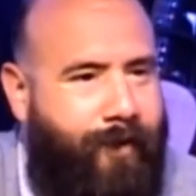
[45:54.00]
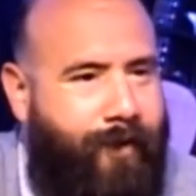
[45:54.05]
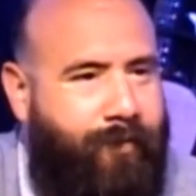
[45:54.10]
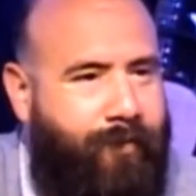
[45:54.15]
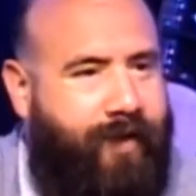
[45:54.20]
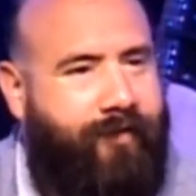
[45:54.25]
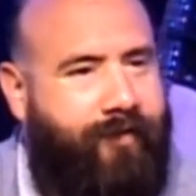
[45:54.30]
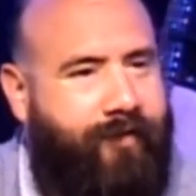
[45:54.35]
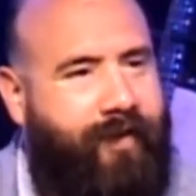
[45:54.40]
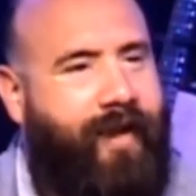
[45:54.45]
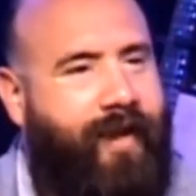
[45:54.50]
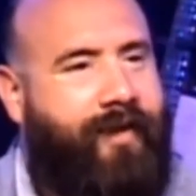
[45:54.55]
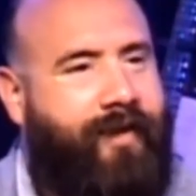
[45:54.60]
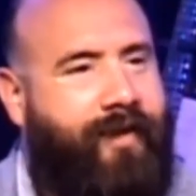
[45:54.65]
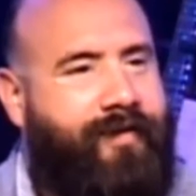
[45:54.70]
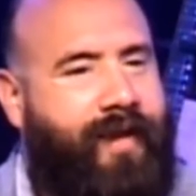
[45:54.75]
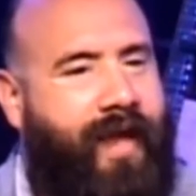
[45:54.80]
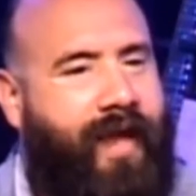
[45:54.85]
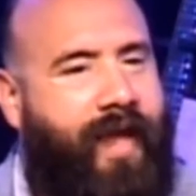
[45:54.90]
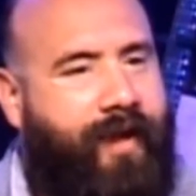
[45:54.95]
because he can
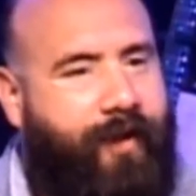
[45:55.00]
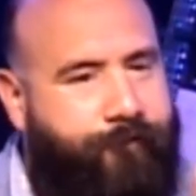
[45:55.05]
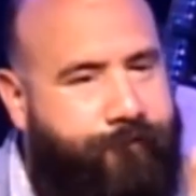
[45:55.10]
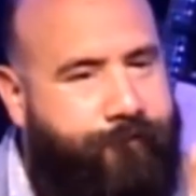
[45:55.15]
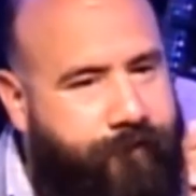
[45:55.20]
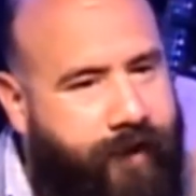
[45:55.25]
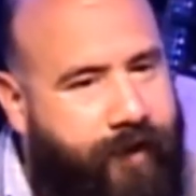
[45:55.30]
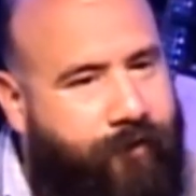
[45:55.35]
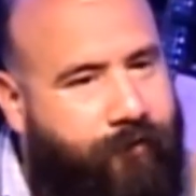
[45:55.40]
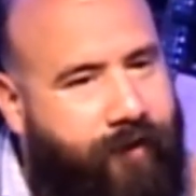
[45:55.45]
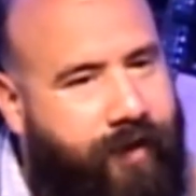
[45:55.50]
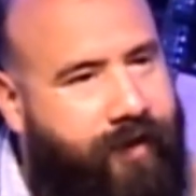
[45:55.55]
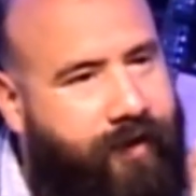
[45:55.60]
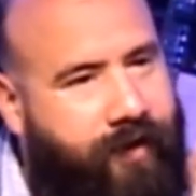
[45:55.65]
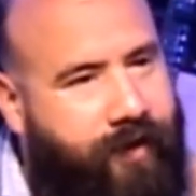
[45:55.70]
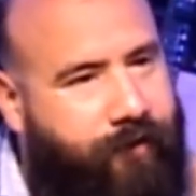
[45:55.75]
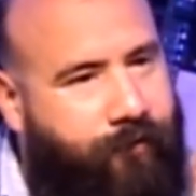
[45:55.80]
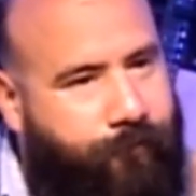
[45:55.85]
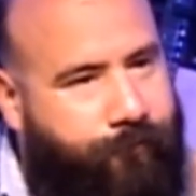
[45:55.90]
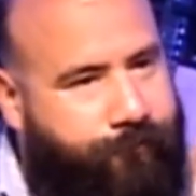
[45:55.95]
take a flickering
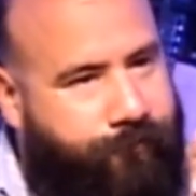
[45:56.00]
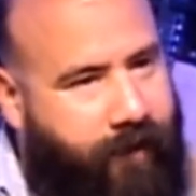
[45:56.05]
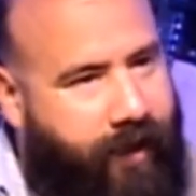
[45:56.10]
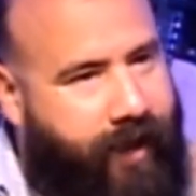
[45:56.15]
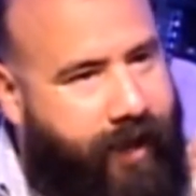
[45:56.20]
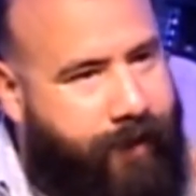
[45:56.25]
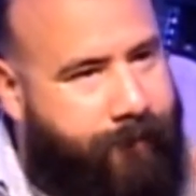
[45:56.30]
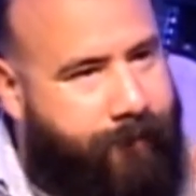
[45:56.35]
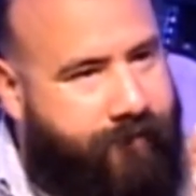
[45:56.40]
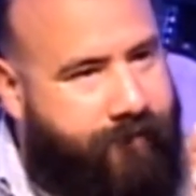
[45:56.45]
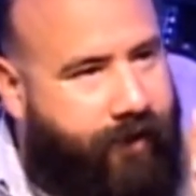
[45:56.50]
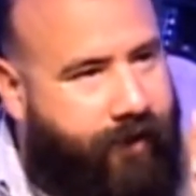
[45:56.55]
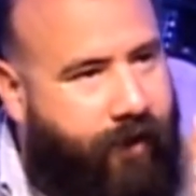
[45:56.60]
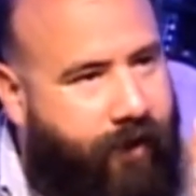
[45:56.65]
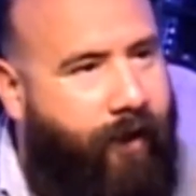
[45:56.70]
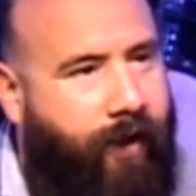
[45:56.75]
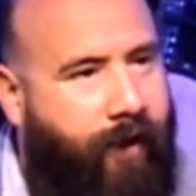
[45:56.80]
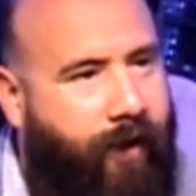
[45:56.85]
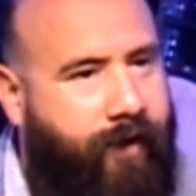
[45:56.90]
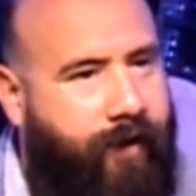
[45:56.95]
little flame of a
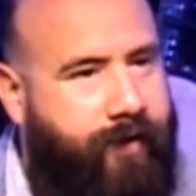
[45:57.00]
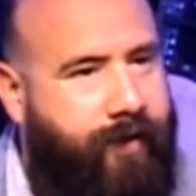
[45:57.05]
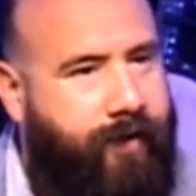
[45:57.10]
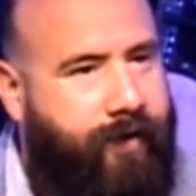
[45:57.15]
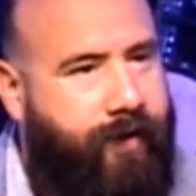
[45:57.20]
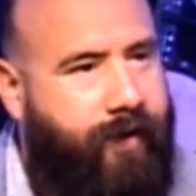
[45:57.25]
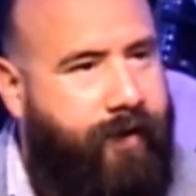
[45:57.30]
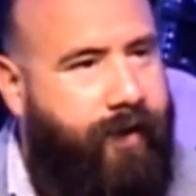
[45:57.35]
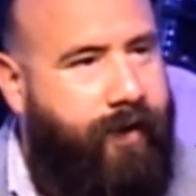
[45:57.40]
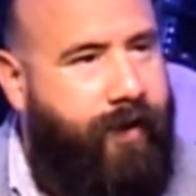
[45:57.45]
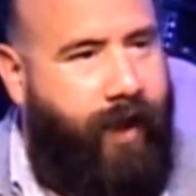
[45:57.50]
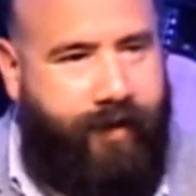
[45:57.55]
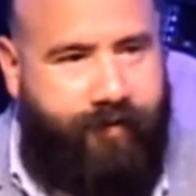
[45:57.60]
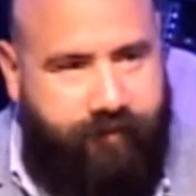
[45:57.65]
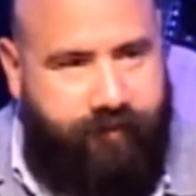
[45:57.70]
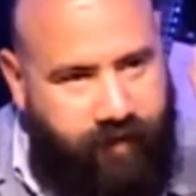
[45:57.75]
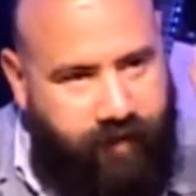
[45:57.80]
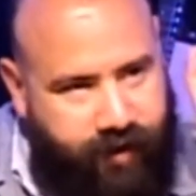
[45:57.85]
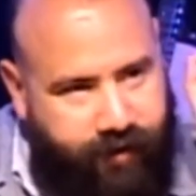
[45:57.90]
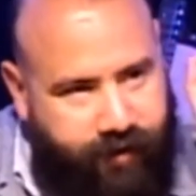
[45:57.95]
heart and
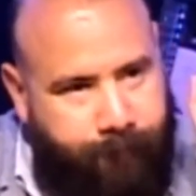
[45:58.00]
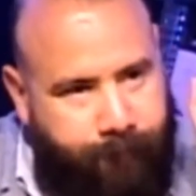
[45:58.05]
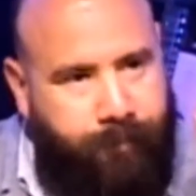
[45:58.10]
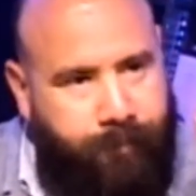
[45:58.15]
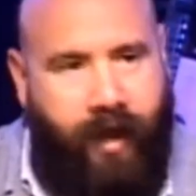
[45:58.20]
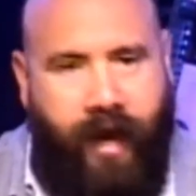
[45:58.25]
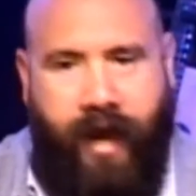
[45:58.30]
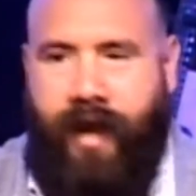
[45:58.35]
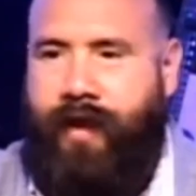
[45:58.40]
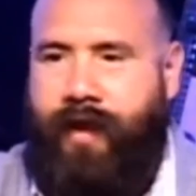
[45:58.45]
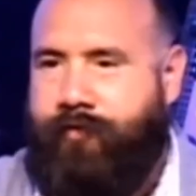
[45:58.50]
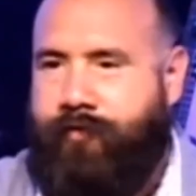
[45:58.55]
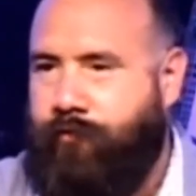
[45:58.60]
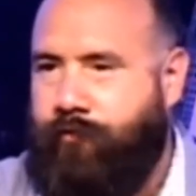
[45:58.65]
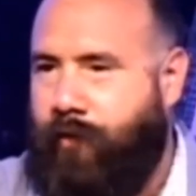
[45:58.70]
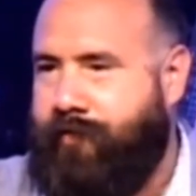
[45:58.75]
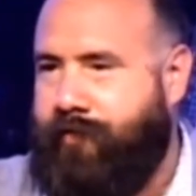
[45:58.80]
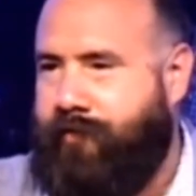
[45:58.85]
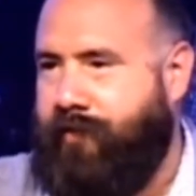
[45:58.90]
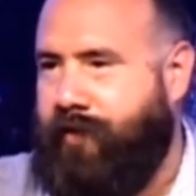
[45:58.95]
set it ablaze
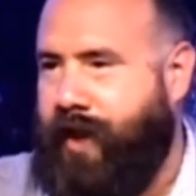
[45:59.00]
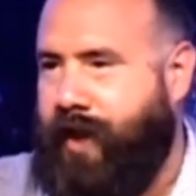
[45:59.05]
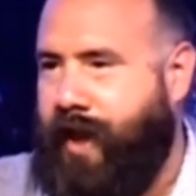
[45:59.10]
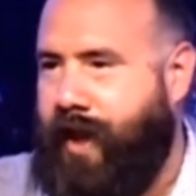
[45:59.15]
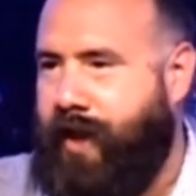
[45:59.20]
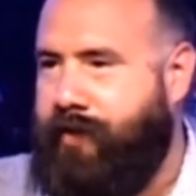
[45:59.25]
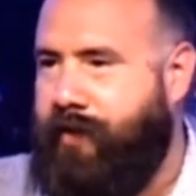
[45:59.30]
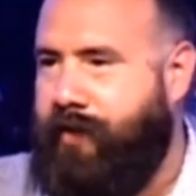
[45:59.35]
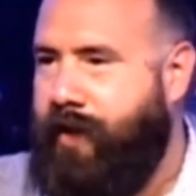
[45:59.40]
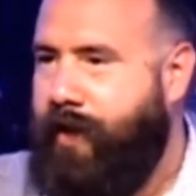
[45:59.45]
once again